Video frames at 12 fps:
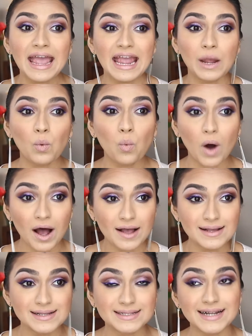It
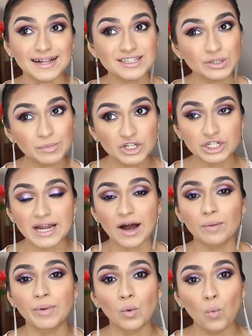was, not so much
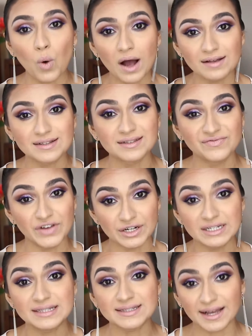now, but was
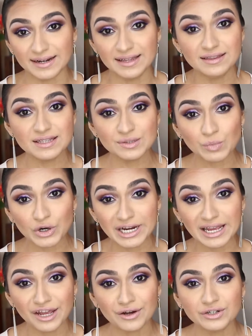very sunny this
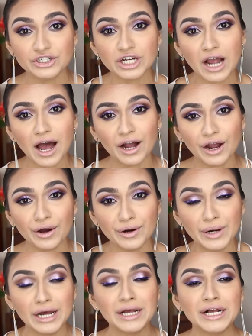morning here in
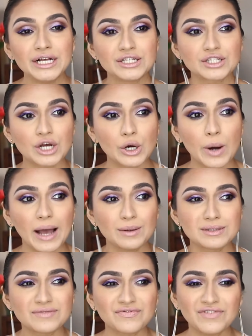Chicago. So I
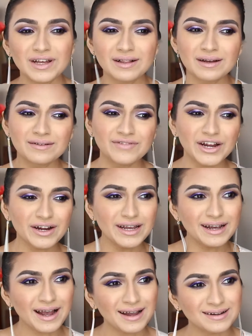was feeling
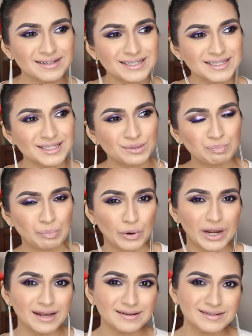very kind of
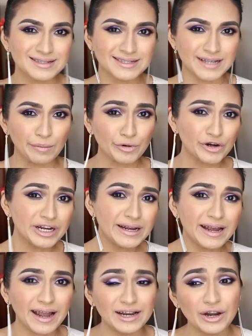spring
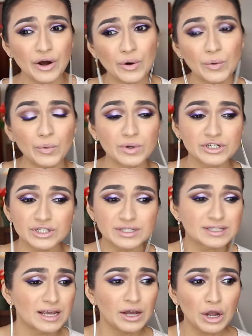summery, I know, which
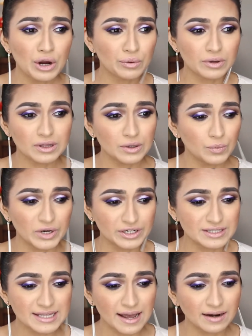is really
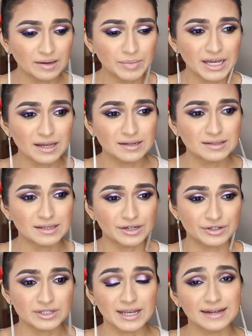weird sounding because
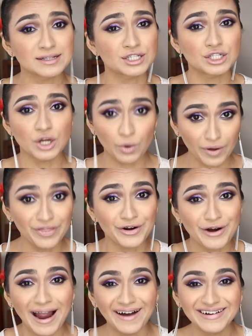there's like snow on the
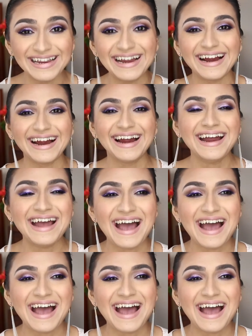ground here.